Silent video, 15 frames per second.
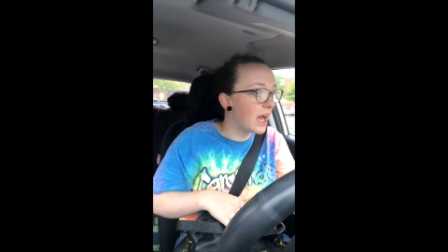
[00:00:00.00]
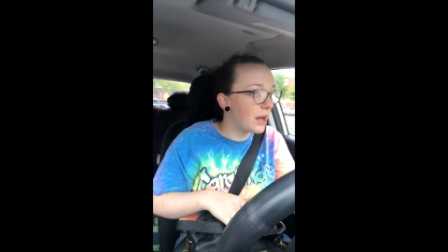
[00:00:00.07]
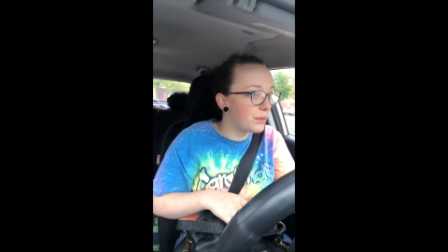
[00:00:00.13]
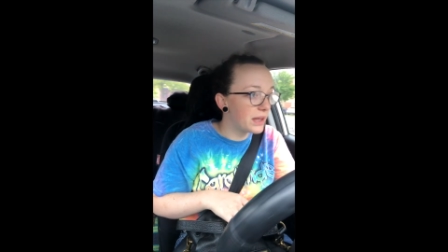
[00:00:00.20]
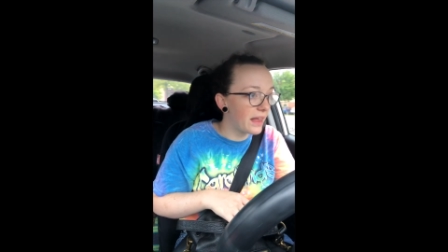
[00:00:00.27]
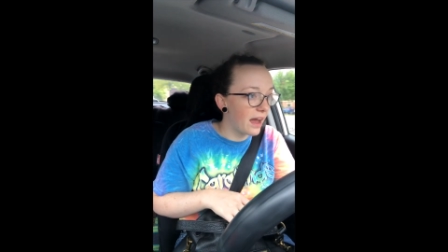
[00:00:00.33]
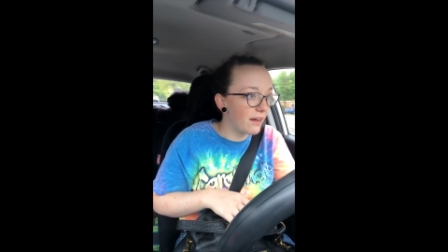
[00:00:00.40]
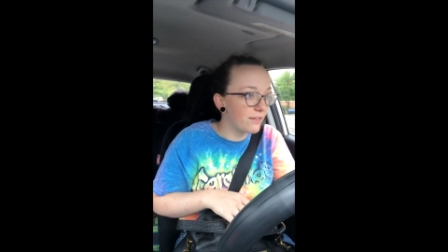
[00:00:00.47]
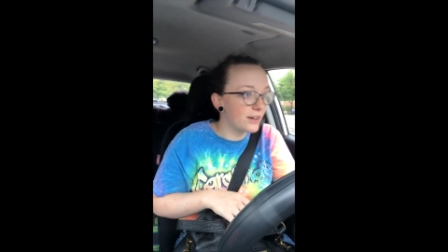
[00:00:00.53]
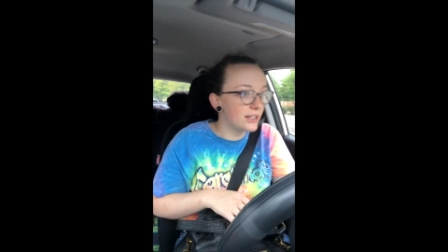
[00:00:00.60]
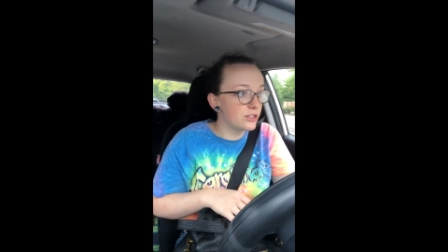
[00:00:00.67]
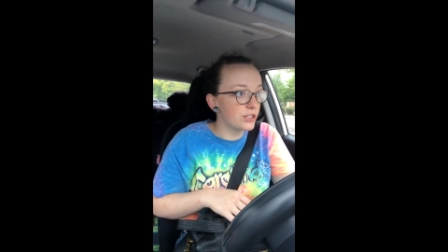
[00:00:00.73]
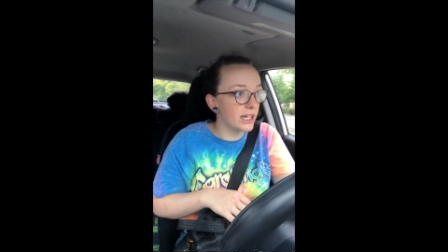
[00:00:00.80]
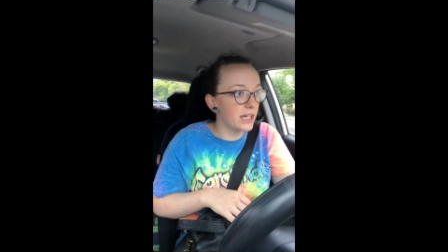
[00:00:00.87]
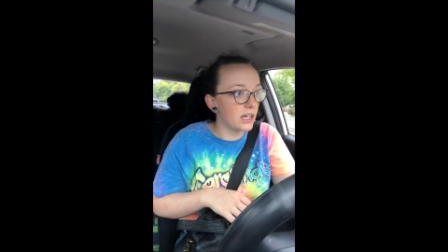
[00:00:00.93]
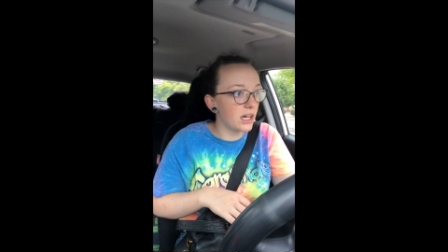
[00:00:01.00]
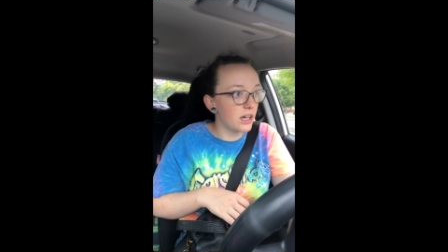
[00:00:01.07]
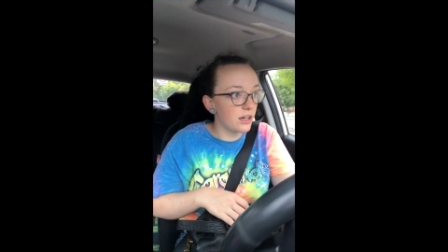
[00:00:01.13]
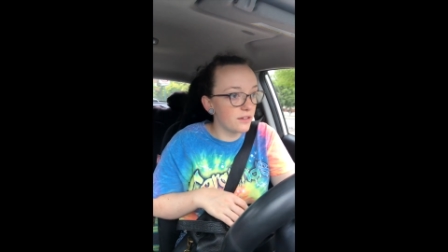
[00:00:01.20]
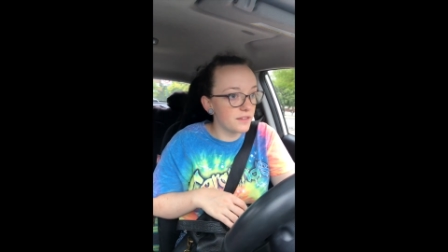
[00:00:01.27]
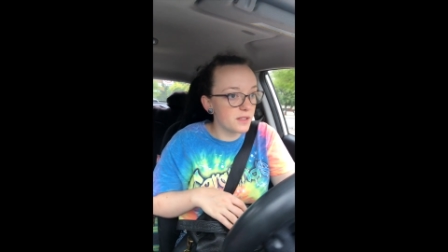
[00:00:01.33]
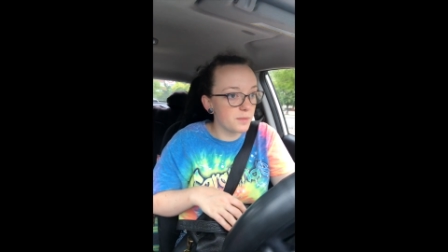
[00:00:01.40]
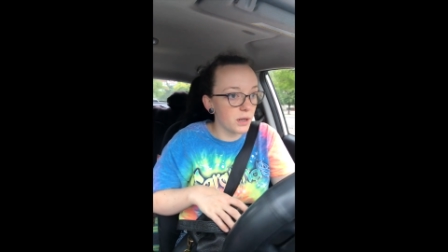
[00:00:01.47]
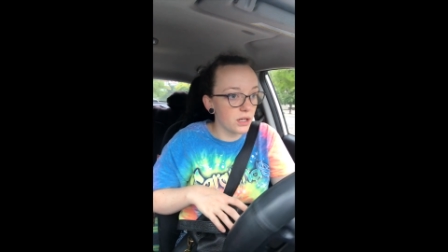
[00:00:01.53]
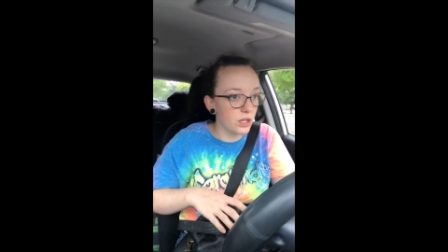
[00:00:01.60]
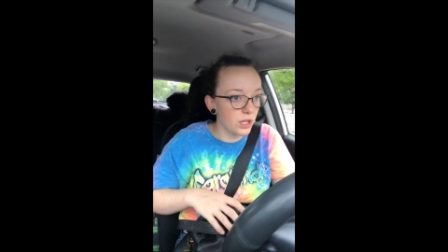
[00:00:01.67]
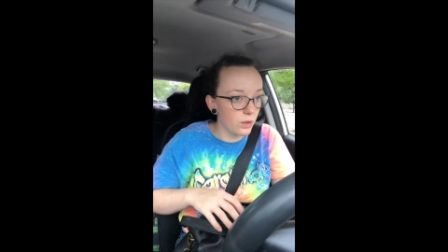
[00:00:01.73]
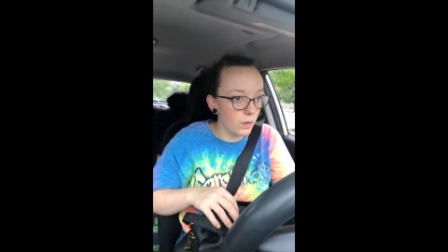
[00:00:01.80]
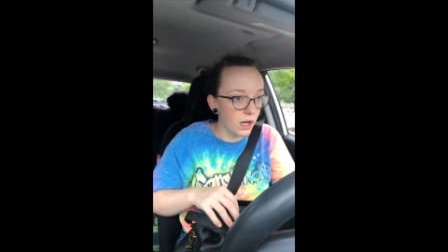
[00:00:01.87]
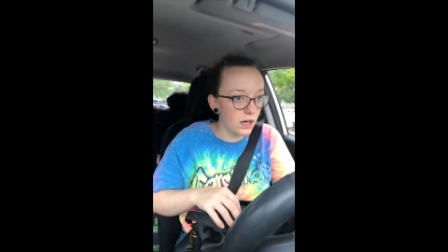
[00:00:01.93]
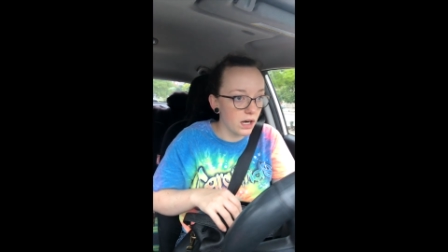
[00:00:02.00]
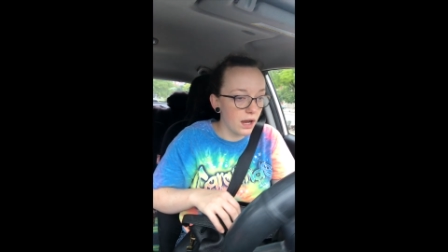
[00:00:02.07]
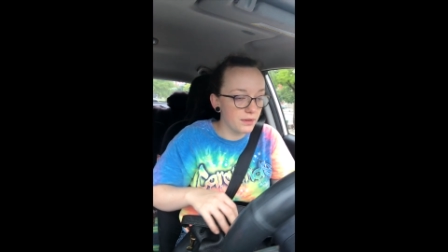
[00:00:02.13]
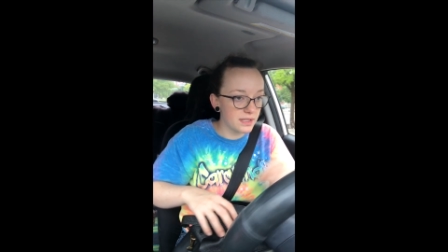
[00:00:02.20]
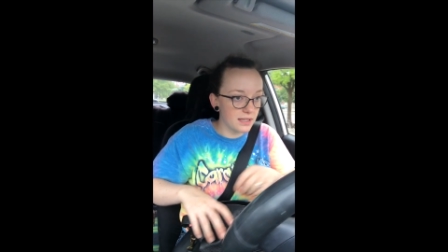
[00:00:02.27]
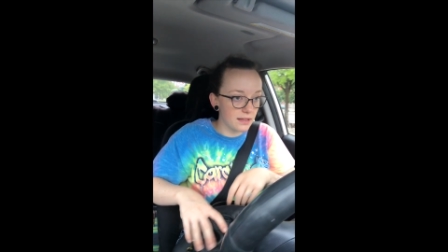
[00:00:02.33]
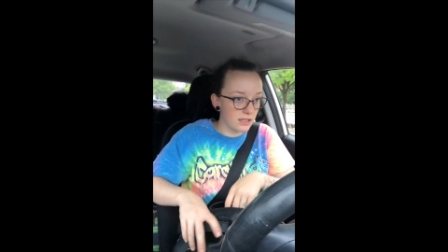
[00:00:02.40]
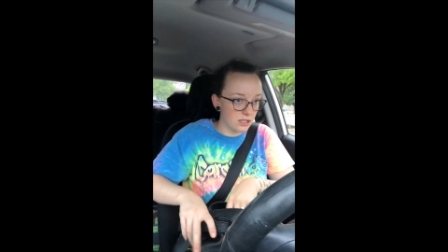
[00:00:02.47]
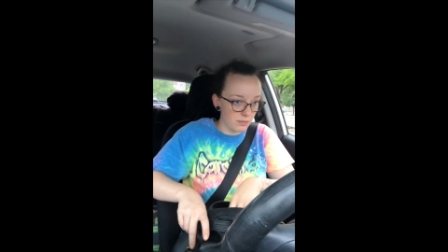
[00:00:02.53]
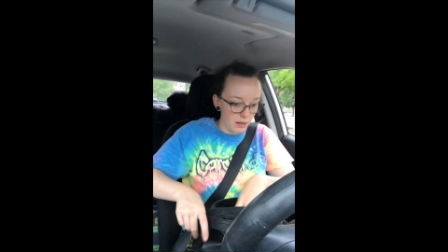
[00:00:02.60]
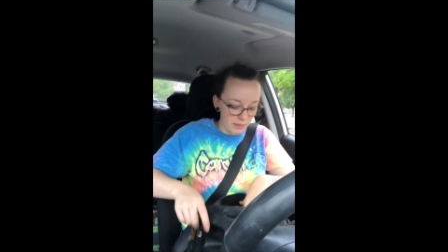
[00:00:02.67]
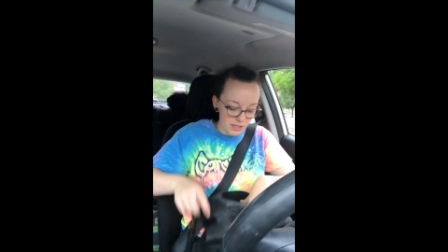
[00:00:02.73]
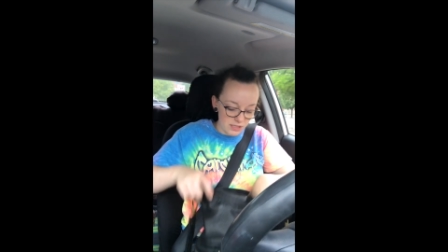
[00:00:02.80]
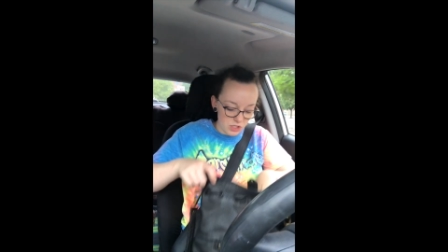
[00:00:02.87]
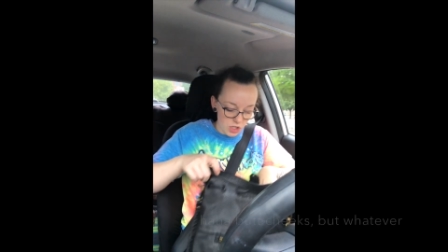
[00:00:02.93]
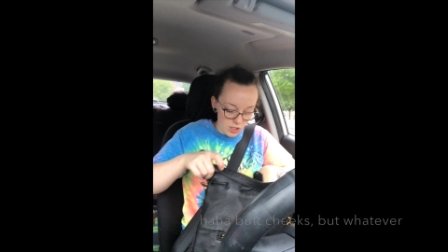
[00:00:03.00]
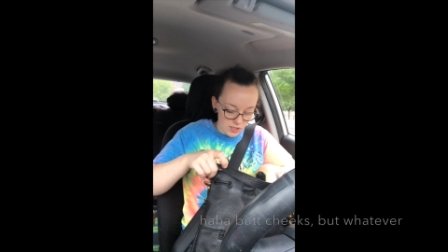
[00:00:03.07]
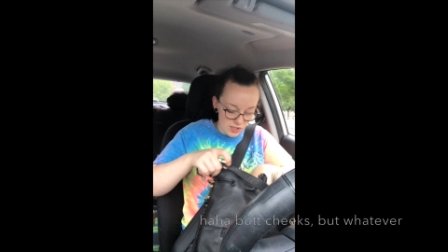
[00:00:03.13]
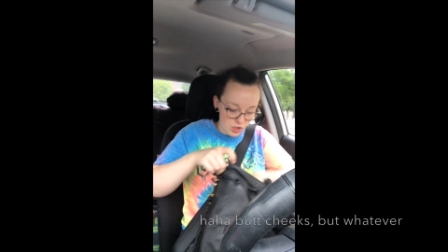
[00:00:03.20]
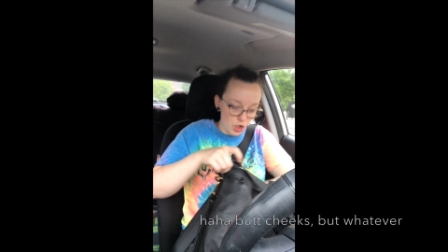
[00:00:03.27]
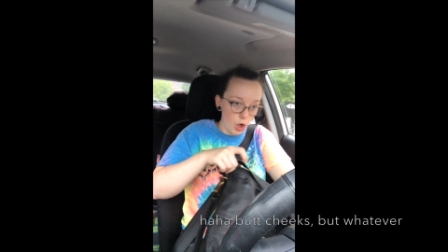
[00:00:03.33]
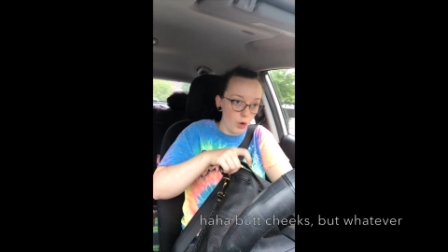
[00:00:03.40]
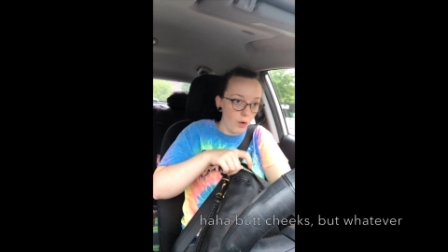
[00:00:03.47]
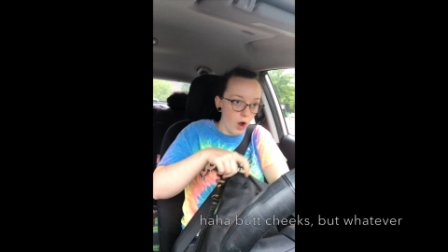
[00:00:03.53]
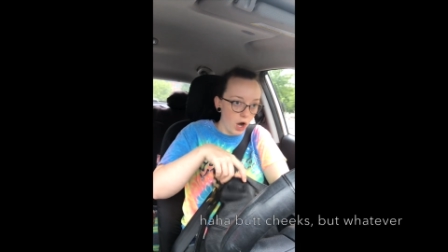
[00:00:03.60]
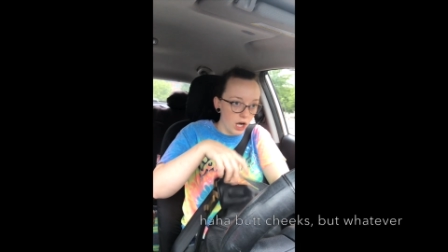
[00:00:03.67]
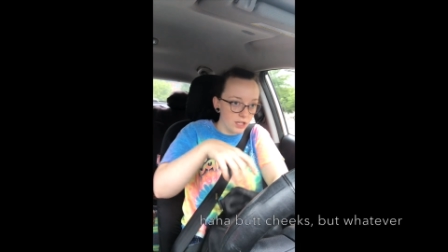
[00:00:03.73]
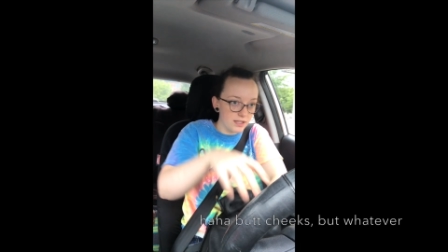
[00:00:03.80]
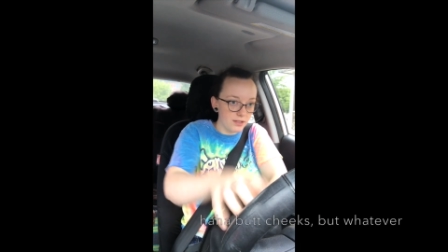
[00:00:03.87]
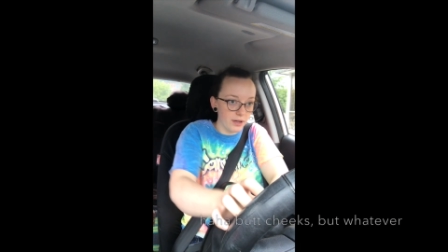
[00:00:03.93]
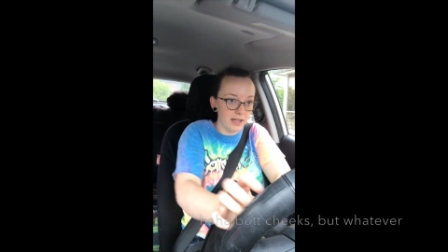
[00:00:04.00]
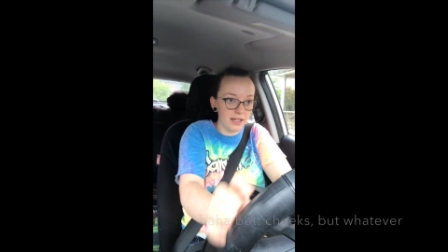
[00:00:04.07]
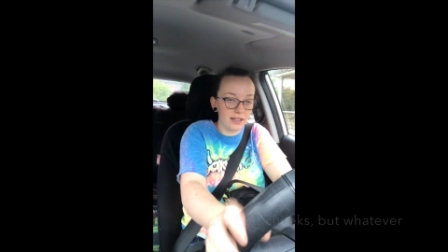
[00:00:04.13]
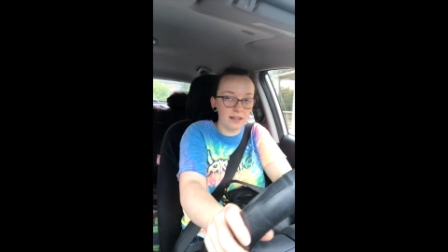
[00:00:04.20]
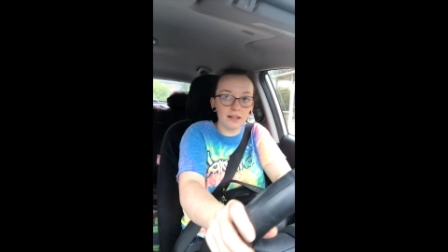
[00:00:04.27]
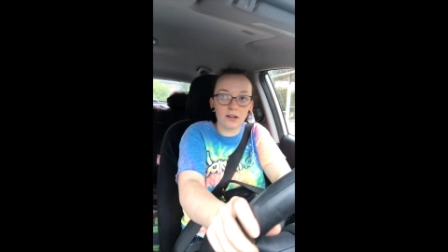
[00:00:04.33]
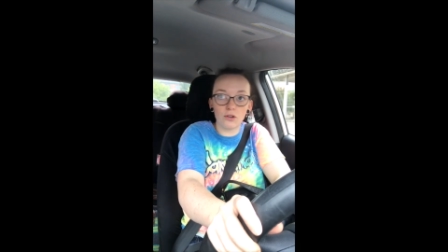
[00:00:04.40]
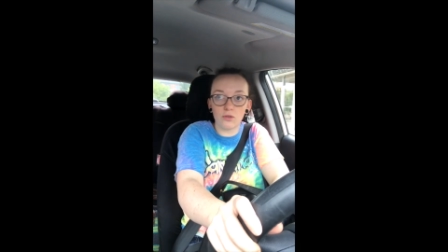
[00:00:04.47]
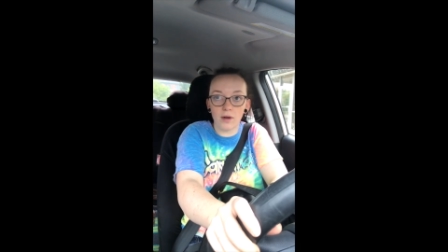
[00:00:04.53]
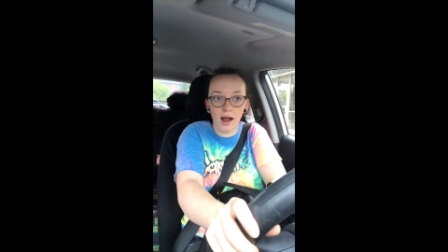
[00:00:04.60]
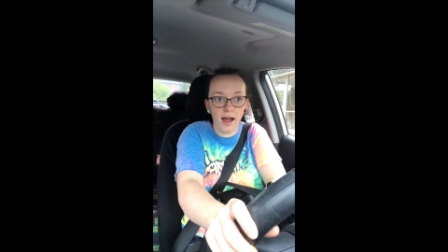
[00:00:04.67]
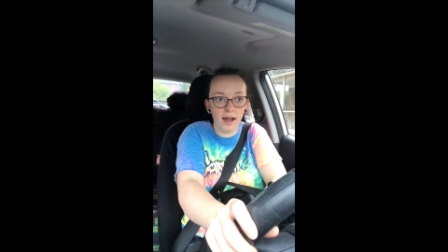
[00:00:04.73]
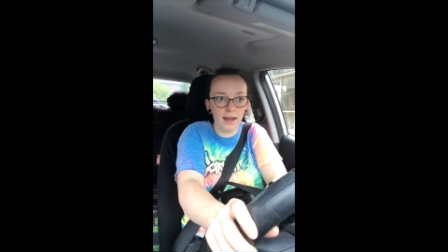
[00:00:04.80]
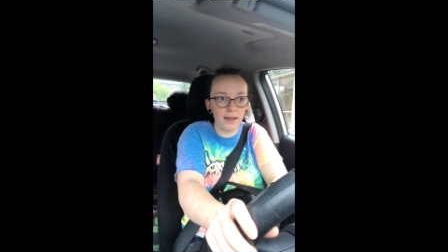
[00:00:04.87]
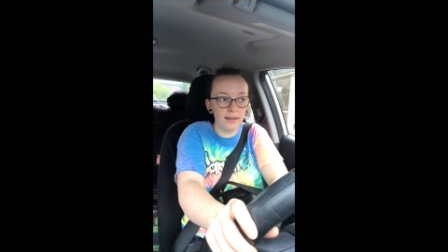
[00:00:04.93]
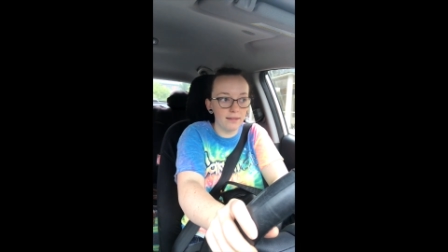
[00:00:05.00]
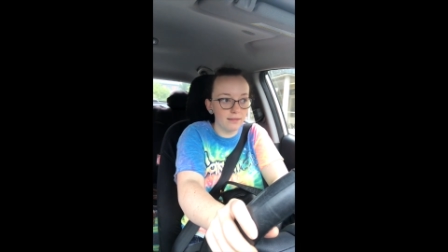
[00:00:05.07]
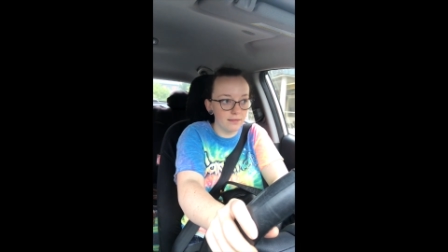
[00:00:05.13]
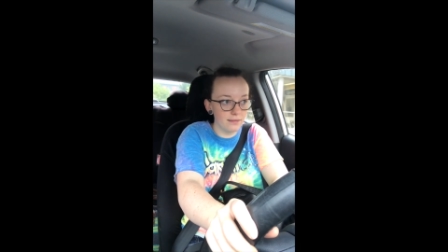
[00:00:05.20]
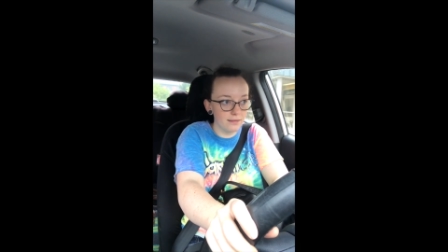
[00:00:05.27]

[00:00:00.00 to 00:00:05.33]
and with every drink of sparkling water, I was clenching my butt so hard so I didn't cry